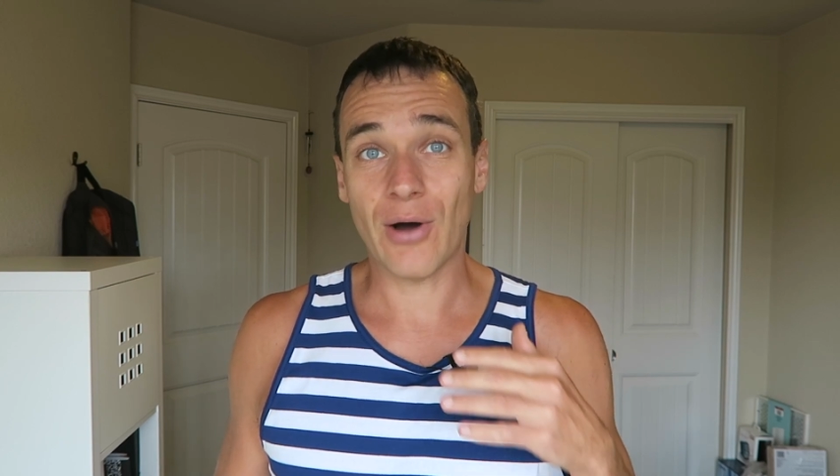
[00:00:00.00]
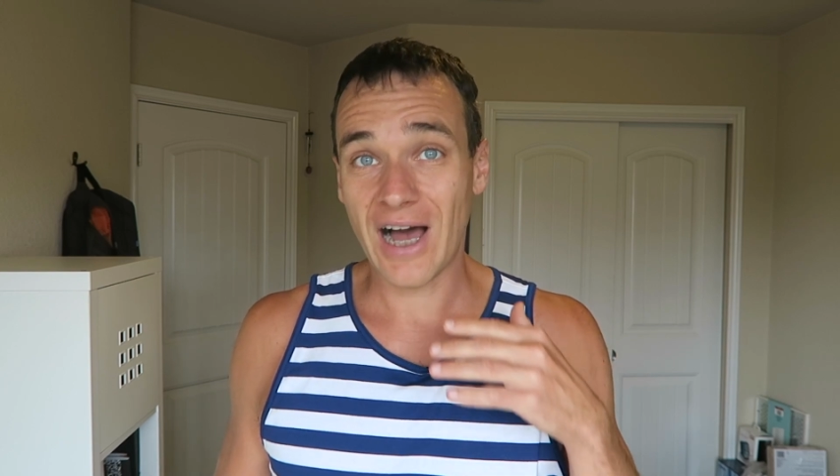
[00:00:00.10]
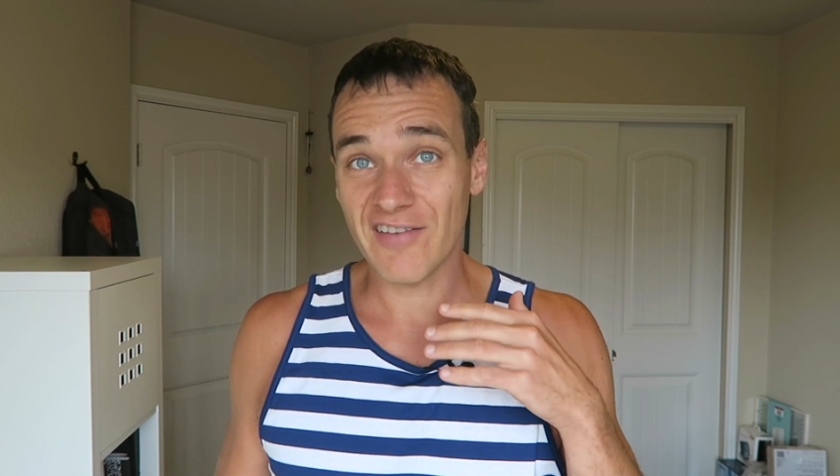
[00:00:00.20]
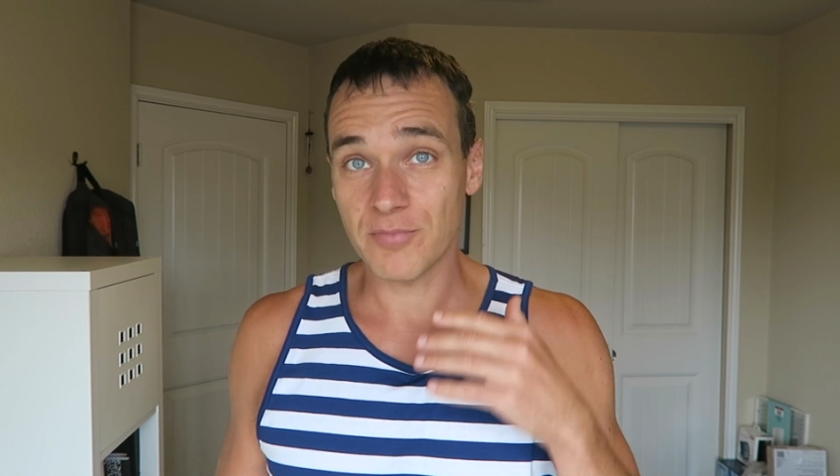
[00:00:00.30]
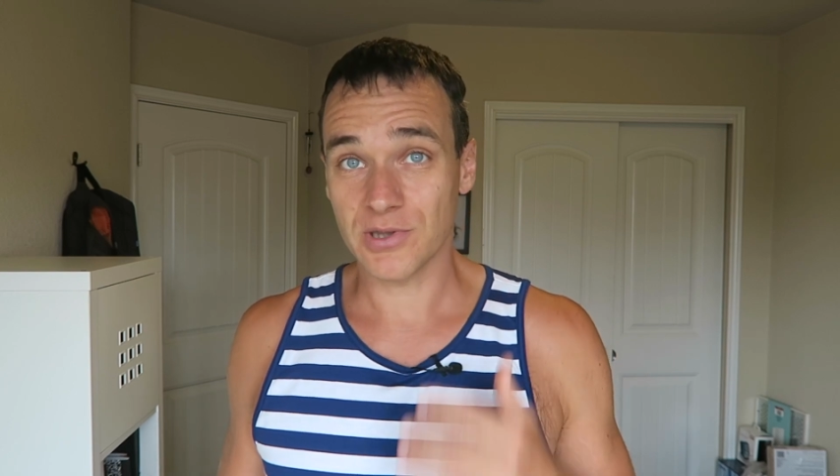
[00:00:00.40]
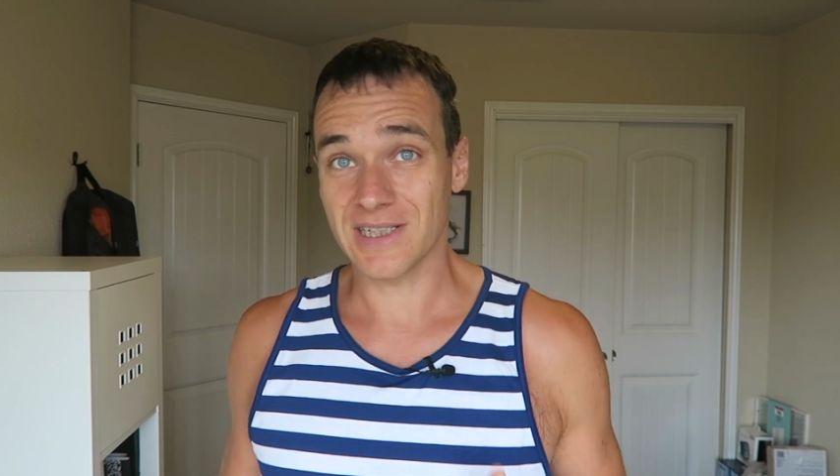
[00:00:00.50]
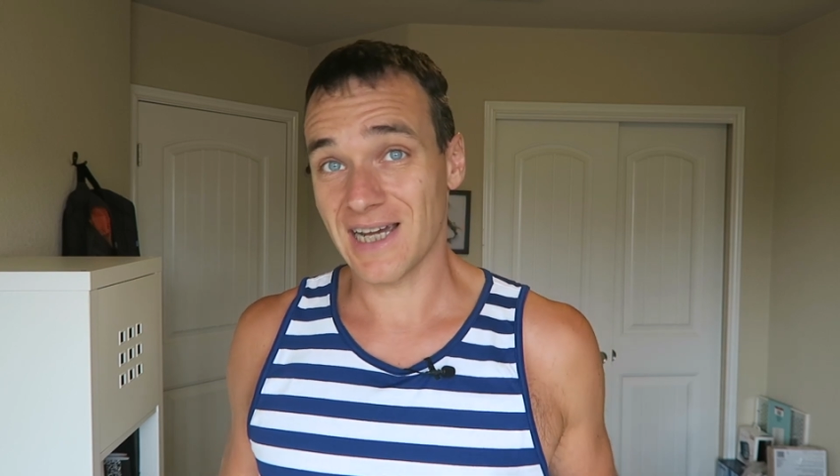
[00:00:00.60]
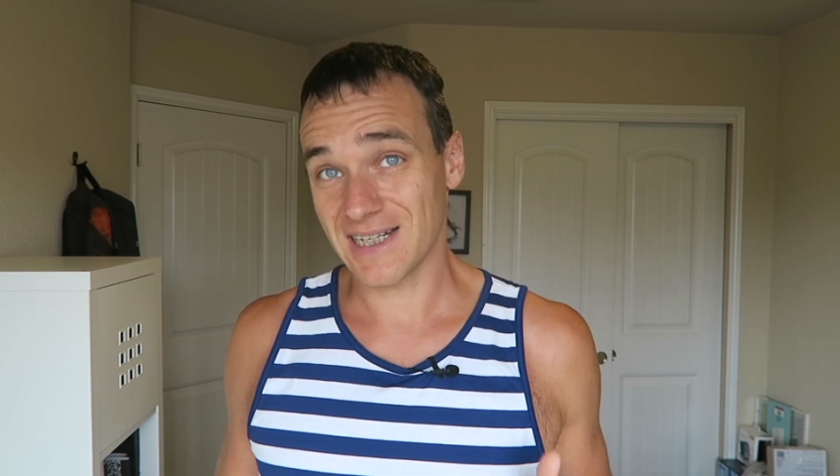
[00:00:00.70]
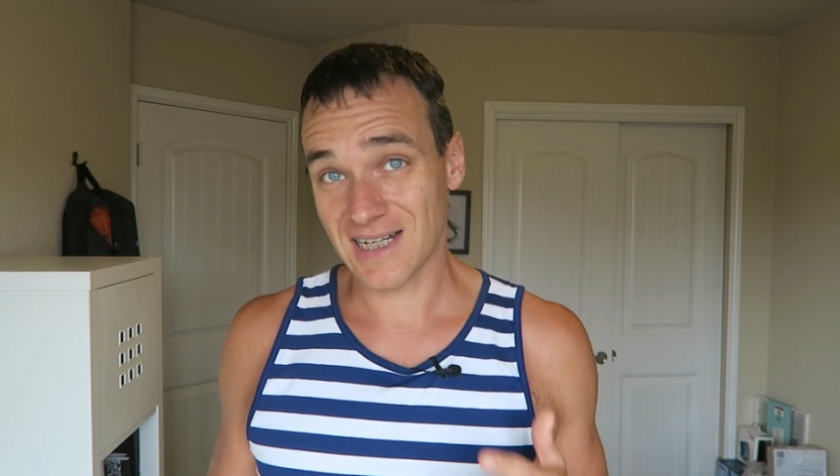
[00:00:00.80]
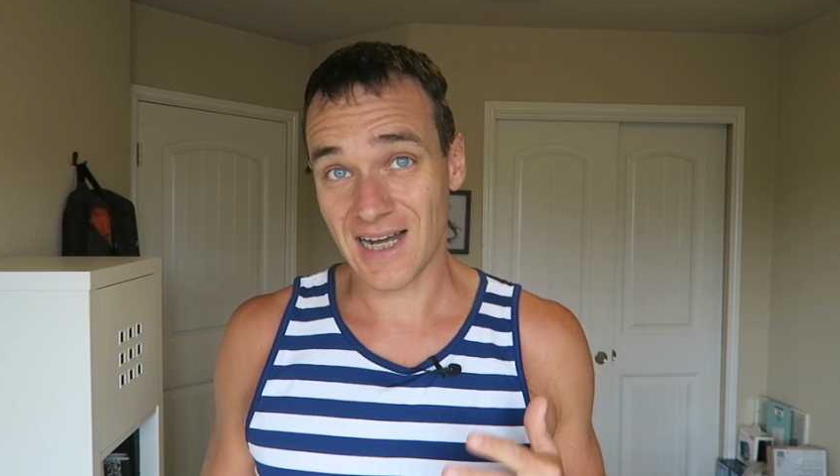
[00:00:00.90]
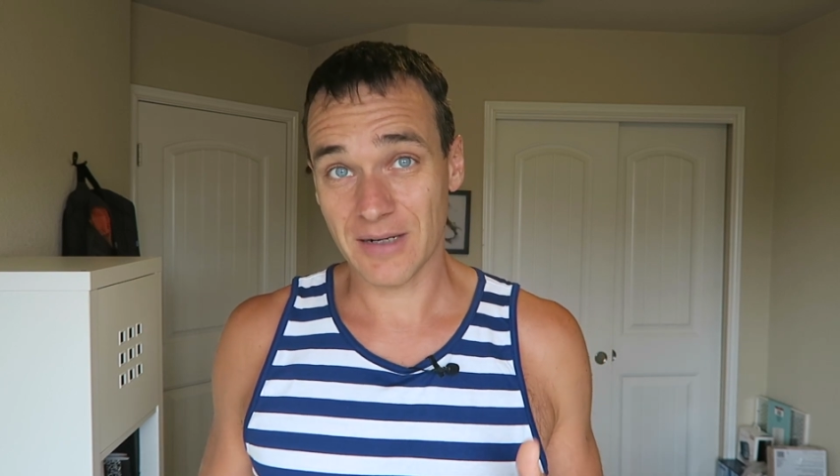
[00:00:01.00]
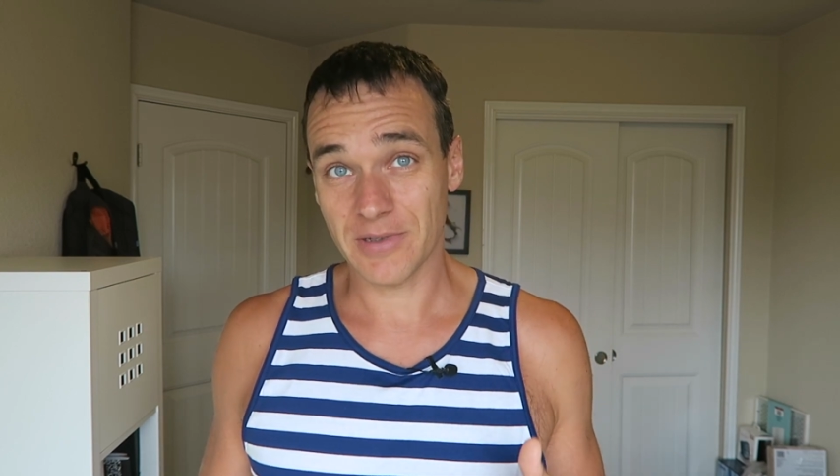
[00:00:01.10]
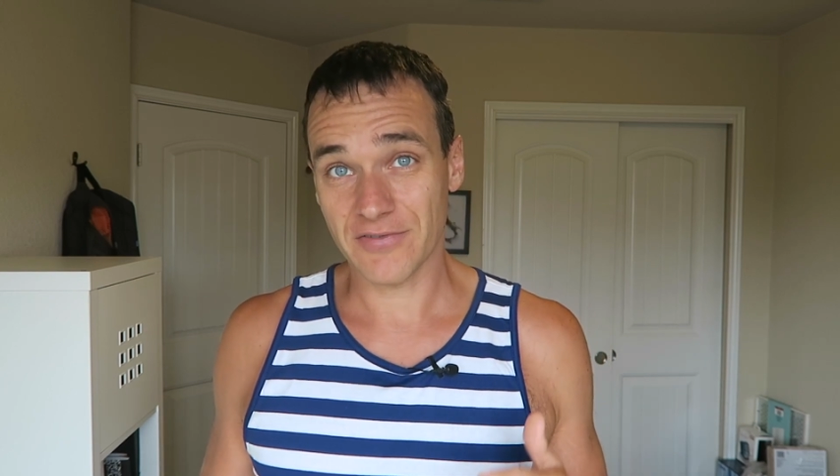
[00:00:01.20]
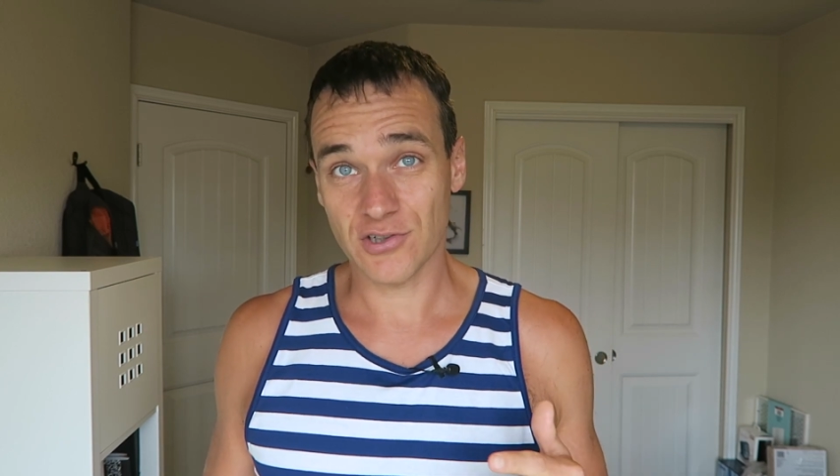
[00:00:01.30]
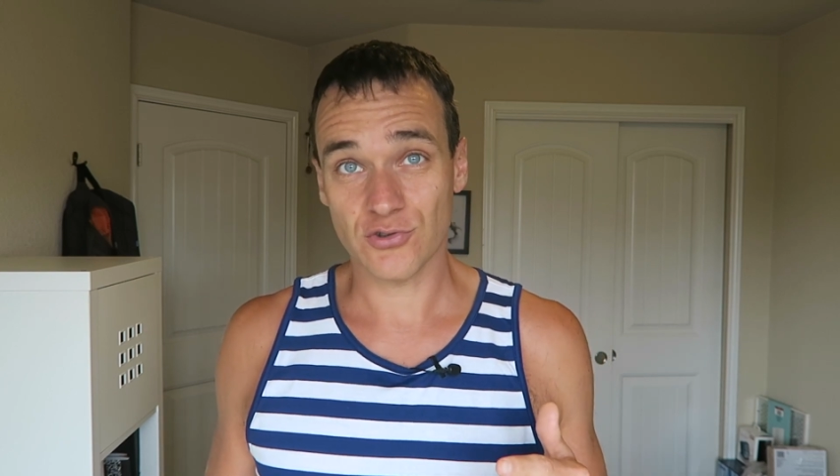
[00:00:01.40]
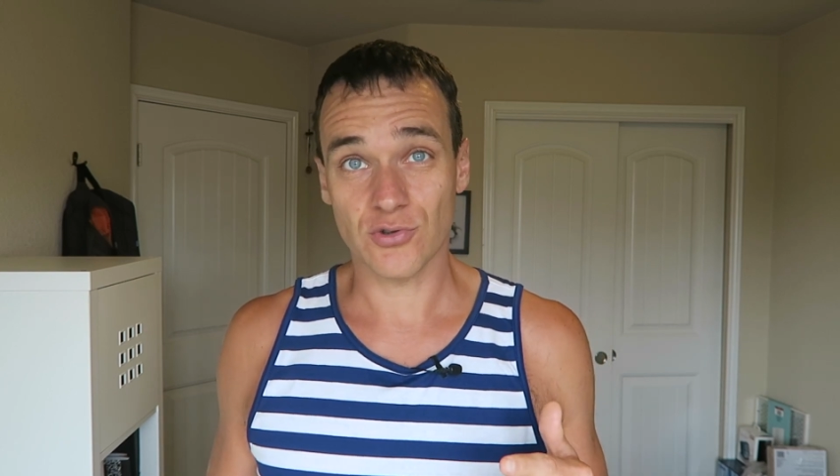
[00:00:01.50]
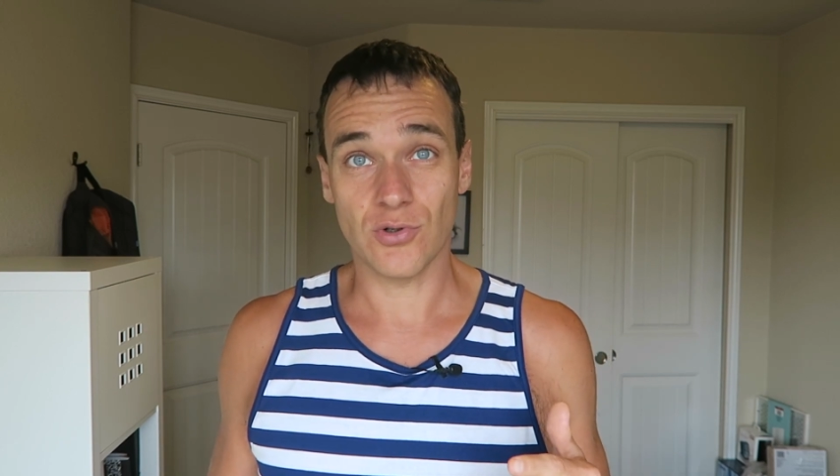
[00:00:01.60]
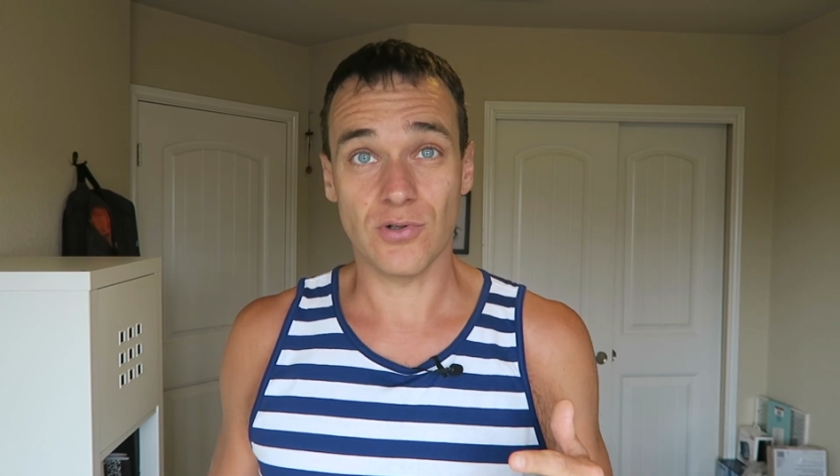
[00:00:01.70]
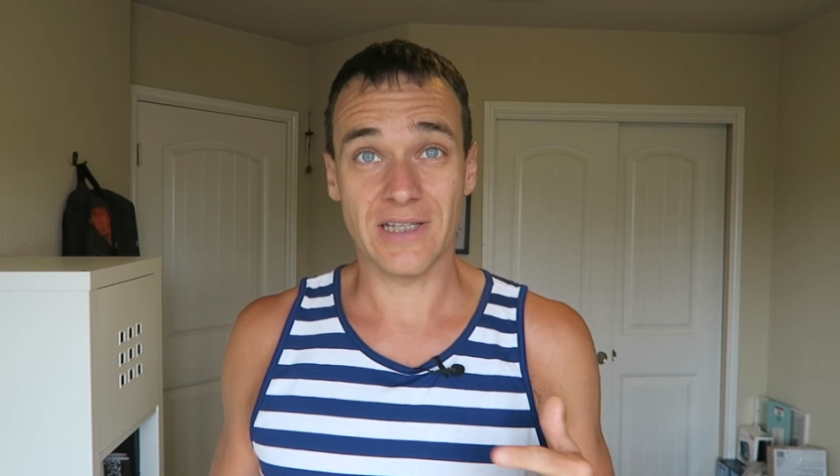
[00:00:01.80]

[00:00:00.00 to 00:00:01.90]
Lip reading: I've put the dichotomy of control